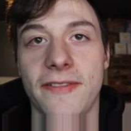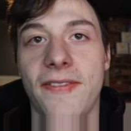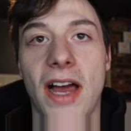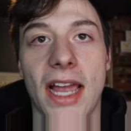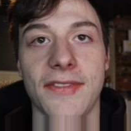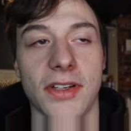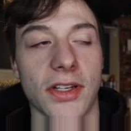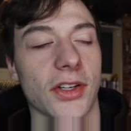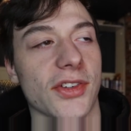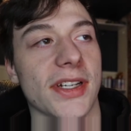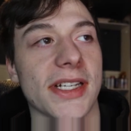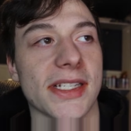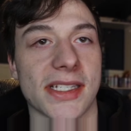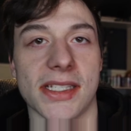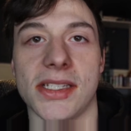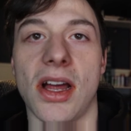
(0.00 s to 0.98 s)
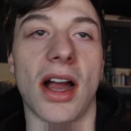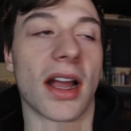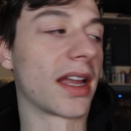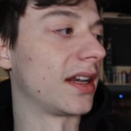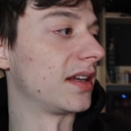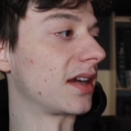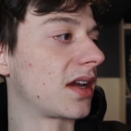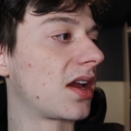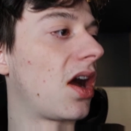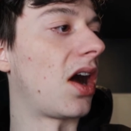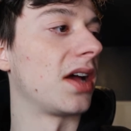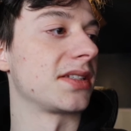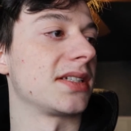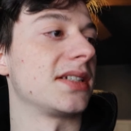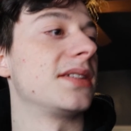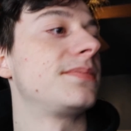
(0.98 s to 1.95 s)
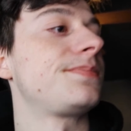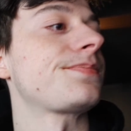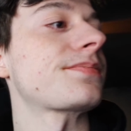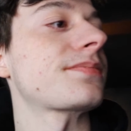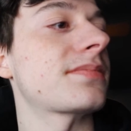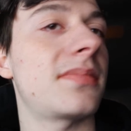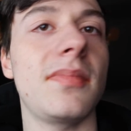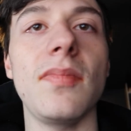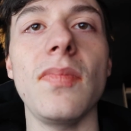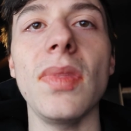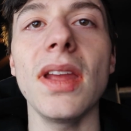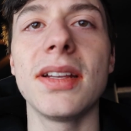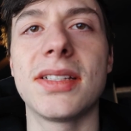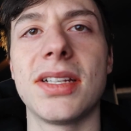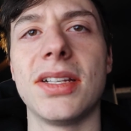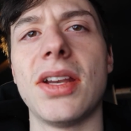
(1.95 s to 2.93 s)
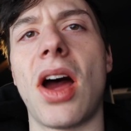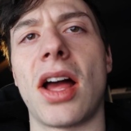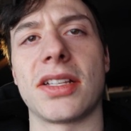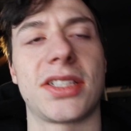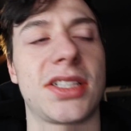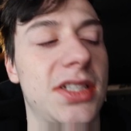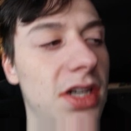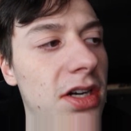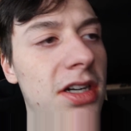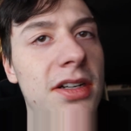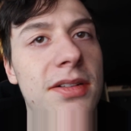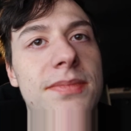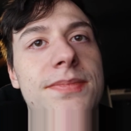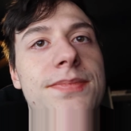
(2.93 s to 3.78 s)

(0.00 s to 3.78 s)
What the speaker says: 5 degrees is not going to cause it to not start.